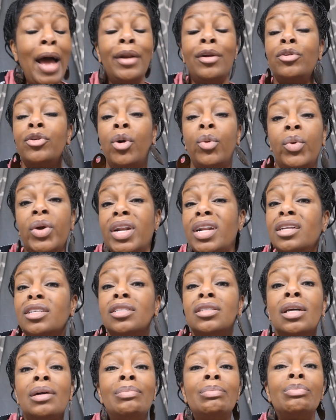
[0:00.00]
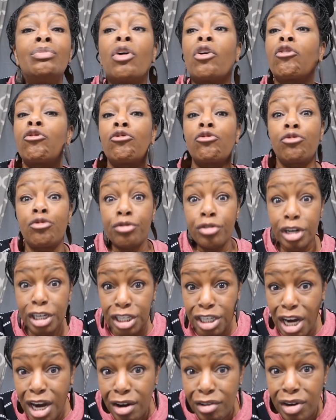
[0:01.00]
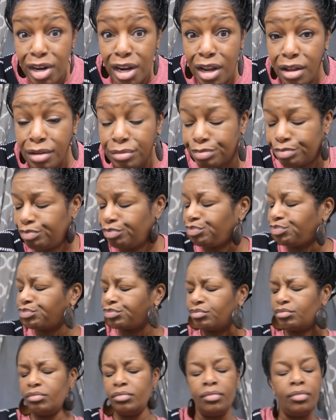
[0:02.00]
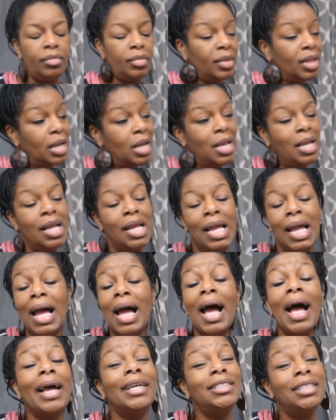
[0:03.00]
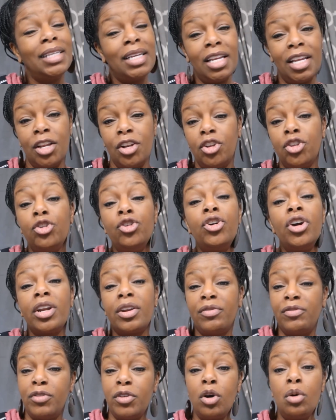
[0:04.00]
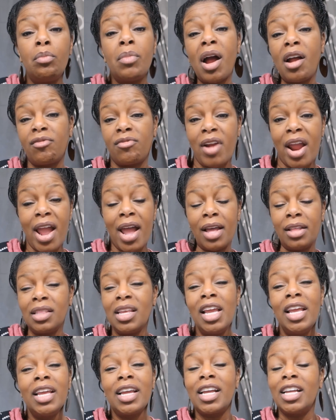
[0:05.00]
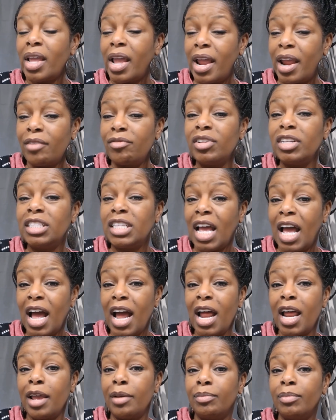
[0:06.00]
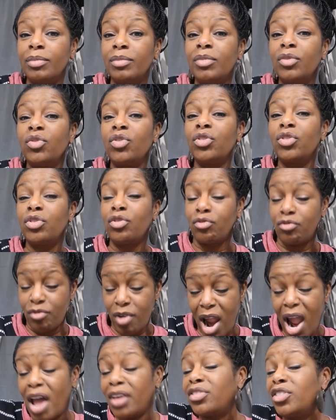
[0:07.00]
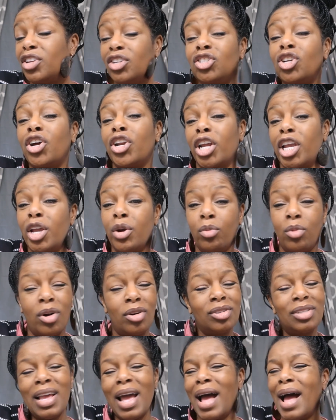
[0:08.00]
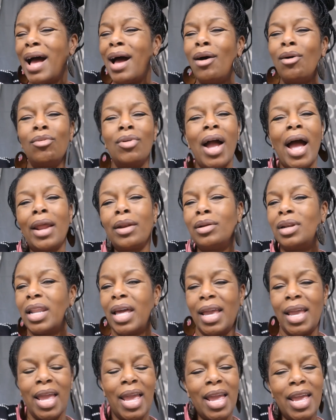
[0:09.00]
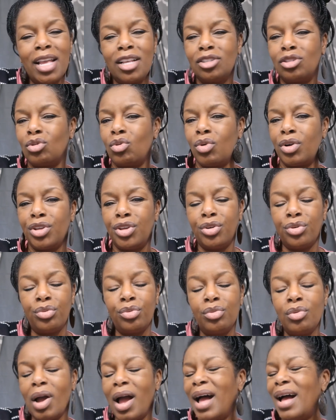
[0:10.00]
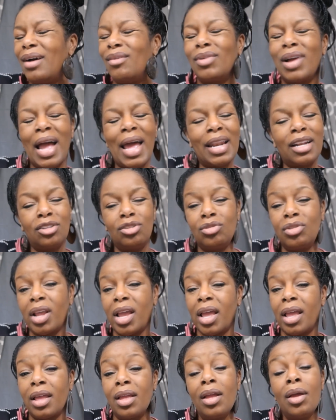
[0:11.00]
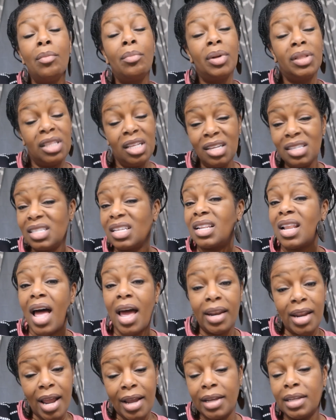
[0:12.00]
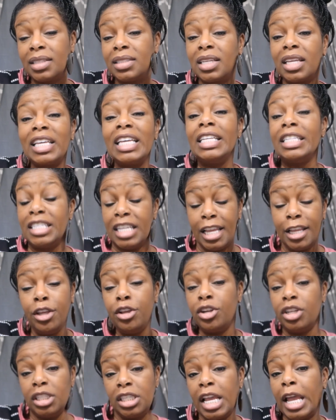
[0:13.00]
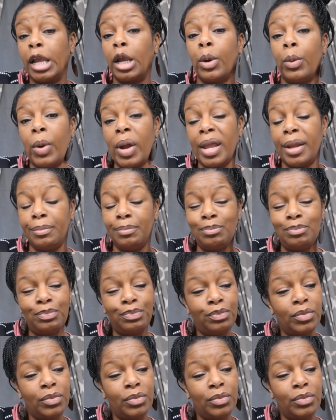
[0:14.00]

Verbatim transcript: I don't know what it is, some rich area. I said, you're gonna feel my wrath. Every time the wrath is gonna get worse. I don't gotta lay hands on you. I don't gotta do that. But there's a lot I can continue to take away.